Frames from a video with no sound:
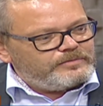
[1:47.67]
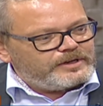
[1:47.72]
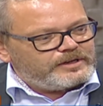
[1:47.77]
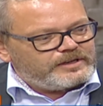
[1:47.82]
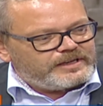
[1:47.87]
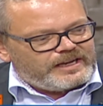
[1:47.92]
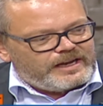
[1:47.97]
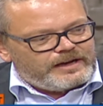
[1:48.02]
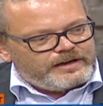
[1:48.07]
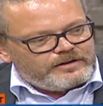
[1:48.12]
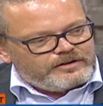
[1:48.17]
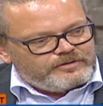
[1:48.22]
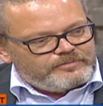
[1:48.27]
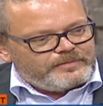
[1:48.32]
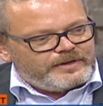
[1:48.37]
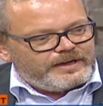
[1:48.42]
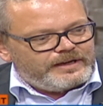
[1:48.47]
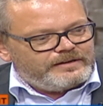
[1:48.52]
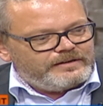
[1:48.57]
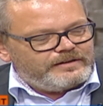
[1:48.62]
kind of
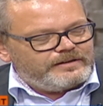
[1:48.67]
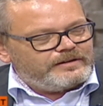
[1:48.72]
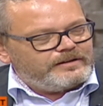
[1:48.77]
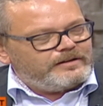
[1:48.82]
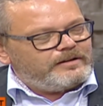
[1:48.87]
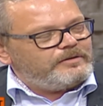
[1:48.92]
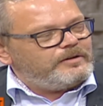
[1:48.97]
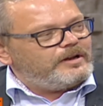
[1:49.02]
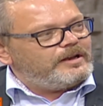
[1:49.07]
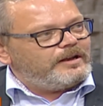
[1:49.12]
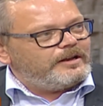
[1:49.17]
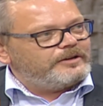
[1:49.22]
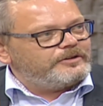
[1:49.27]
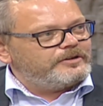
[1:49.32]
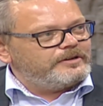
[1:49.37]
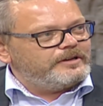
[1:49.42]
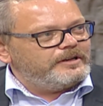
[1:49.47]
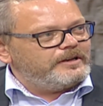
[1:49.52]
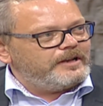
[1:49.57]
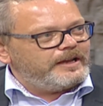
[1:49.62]
made a
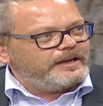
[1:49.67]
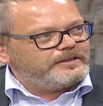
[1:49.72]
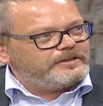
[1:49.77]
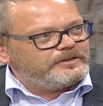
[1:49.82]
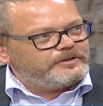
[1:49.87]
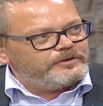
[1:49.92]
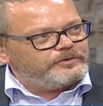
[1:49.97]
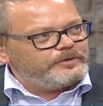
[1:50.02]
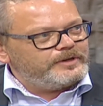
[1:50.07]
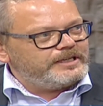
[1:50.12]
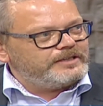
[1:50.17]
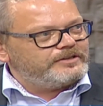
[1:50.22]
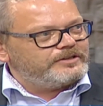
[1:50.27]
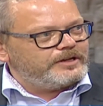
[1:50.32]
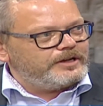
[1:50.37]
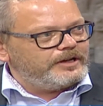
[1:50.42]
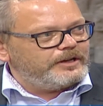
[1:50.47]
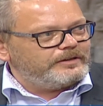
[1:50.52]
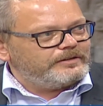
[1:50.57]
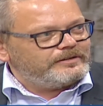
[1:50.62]
180-degree
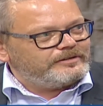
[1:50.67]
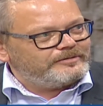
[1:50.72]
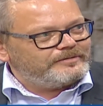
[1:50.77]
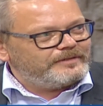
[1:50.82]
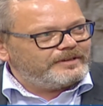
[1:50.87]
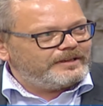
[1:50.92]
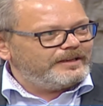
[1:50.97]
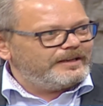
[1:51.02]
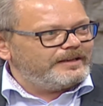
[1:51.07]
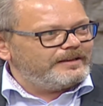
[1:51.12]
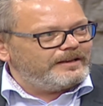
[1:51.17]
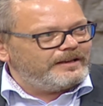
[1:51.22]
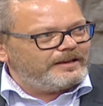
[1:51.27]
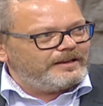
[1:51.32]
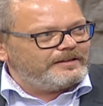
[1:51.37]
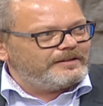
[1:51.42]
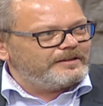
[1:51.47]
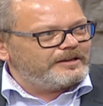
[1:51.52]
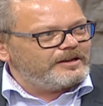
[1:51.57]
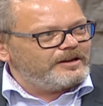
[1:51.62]
turn
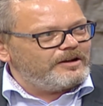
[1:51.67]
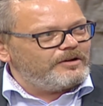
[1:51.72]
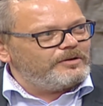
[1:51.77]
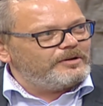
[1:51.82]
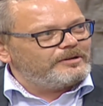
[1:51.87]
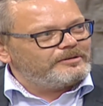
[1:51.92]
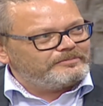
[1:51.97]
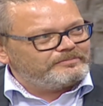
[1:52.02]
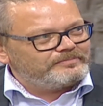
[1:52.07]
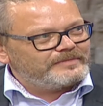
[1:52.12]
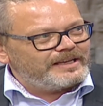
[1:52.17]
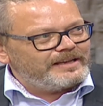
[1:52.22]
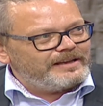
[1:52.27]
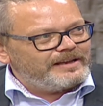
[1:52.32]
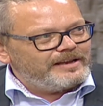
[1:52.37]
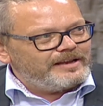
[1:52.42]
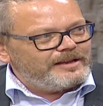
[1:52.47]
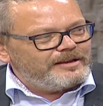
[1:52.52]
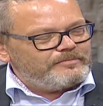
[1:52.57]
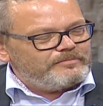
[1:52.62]
in the goal,
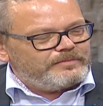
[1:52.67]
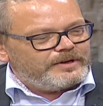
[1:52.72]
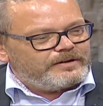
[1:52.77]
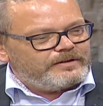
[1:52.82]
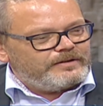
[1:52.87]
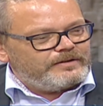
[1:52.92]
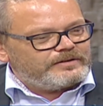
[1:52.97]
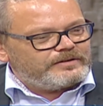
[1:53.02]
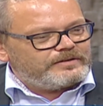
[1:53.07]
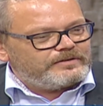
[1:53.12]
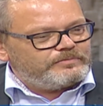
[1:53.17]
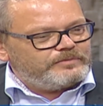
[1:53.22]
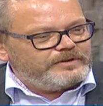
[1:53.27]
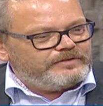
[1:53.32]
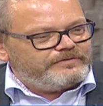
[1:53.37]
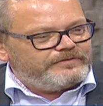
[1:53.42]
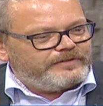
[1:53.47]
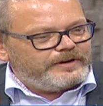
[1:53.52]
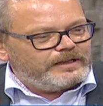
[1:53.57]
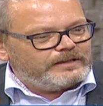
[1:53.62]
because we
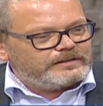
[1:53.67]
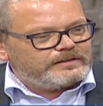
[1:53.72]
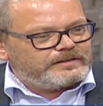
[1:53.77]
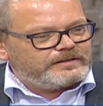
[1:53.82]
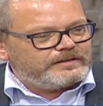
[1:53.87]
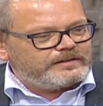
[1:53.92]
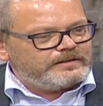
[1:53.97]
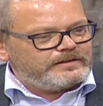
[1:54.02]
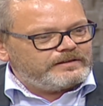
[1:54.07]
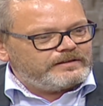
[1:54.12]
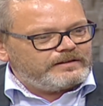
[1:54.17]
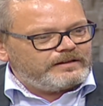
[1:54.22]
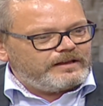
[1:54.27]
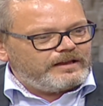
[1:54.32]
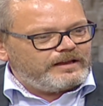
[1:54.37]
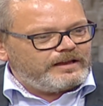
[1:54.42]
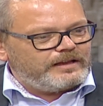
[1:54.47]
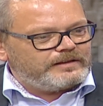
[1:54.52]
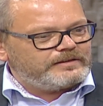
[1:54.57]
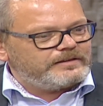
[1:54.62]
felt
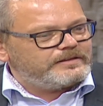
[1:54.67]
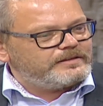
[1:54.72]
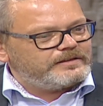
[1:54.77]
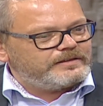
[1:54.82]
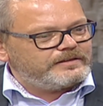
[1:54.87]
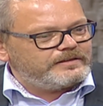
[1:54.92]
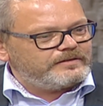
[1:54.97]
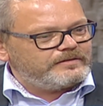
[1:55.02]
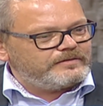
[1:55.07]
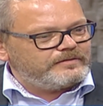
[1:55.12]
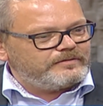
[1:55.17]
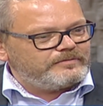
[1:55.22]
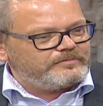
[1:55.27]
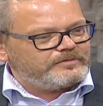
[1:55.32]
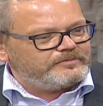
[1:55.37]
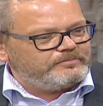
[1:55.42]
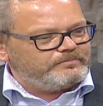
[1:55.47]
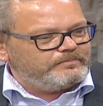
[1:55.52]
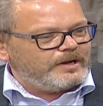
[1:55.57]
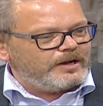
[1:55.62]
at
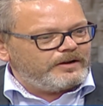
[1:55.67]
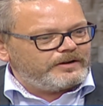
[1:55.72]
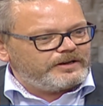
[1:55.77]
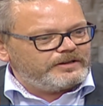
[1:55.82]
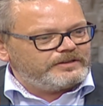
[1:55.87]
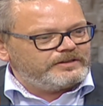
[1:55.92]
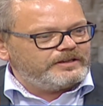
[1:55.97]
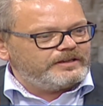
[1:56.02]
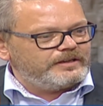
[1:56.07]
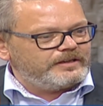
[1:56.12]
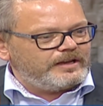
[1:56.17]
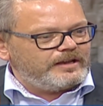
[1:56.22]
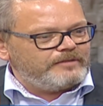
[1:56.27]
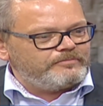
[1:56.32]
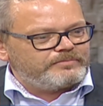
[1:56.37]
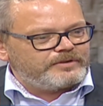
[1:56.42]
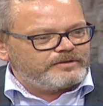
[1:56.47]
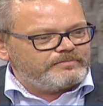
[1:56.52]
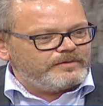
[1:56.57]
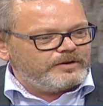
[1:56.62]
marketing and
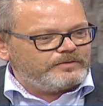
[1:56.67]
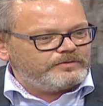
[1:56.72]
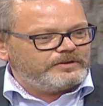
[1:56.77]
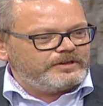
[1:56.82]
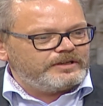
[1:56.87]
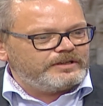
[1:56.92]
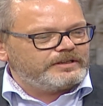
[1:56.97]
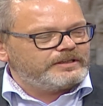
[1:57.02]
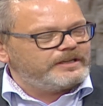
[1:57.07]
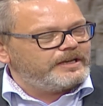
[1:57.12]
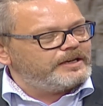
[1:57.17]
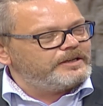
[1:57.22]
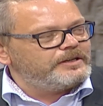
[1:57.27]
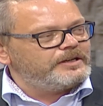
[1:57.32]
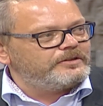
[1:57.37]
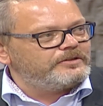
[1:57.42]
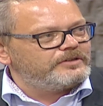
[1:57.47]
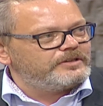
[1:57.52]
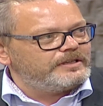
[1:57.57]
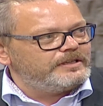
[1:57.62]
promoting
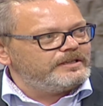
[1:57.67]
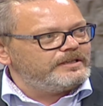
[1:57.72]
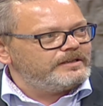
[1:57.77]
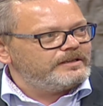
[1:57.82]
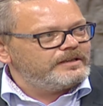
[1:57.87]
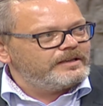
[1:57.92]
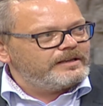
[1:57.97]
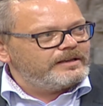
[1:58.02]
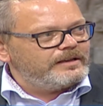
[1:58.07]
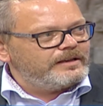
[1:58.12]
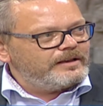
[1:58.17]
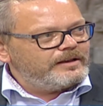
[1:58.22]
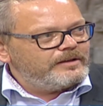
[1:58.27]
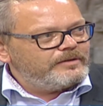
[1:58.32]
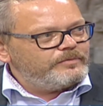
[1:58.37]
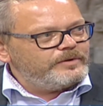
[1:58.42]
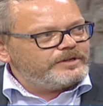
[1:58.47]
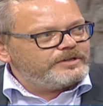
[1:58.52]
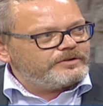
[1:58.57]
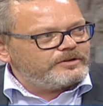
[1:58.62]
Kenyan tea,
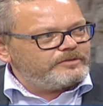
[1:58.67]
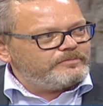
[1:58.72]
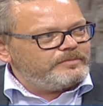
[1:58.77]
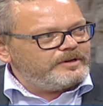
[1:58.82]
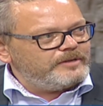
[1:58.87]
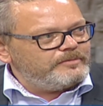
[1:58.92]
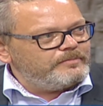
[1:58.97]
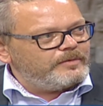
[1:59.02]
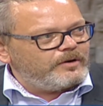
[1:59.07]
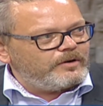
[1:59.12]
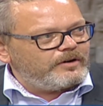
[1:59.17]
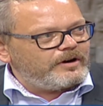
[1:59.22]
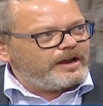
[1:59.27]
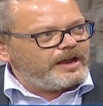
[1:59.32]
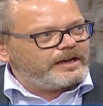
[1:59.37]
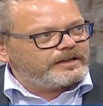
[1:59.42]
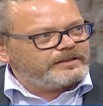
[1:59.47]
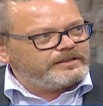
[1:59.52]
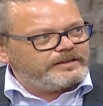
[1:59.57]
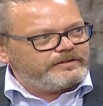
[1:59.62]
we should be more
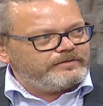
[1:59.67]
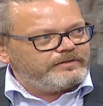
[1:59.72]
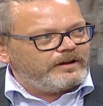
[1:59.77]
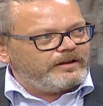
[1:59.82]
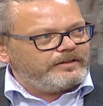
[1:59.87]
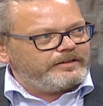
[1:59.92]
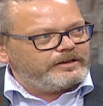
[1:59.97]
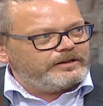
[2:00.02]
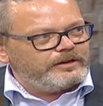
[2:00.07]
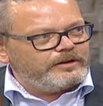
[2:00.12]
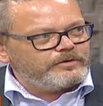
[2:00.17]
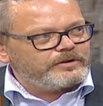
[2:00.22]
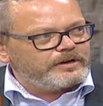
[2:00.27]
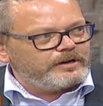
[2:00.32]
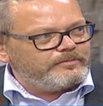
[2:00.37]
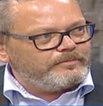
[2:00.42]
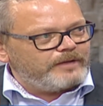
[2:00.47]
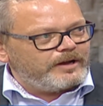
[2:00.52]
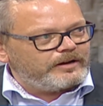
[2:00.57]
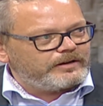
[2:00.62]
active on the local
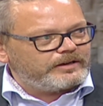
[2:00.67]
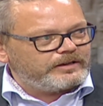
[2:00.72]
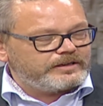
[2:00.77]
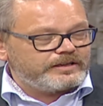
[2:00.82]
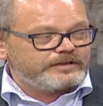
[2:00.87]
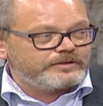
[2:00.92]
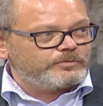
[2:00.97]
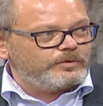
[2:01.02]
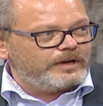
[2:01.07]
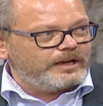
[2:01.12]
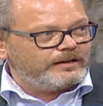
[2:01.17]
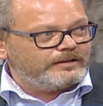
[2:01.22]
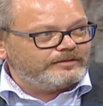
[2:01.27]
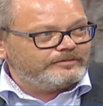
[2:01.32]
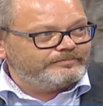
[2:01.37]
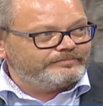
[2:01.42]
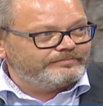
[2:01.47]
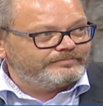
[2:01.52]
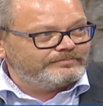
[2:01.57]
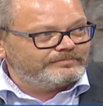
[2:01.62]
market as well.
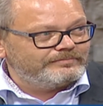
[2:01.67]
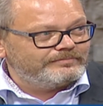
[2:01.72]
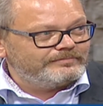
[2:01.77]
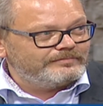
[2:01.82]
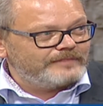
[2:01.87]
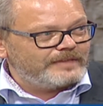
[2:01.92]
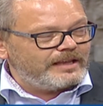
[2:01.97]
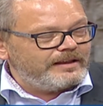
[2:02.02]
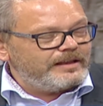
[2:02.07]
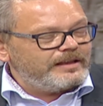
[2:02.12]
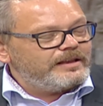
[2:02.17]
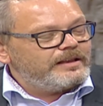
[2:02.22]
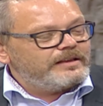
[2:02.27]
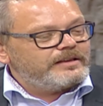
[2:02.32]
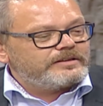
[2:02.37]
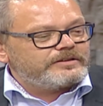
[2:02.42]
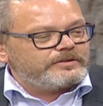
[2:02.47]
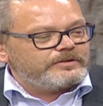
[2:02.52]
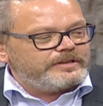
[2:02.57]
So